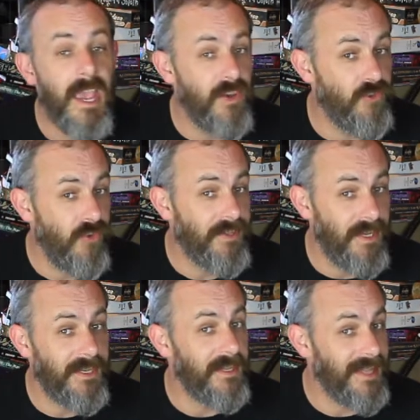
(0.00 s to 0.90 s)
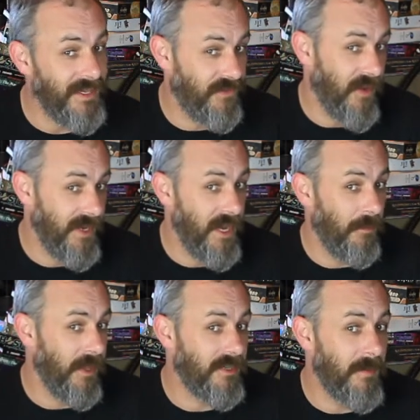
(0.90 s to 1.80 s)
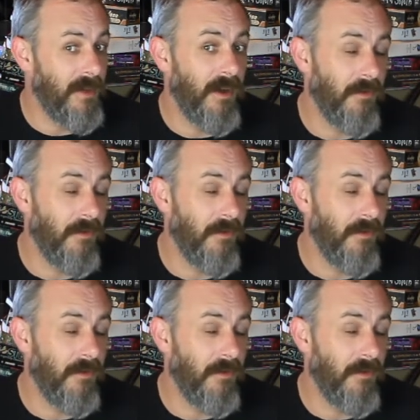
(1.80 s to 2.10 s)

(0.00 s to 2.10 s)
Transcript: Interested? Let's find out what that's about.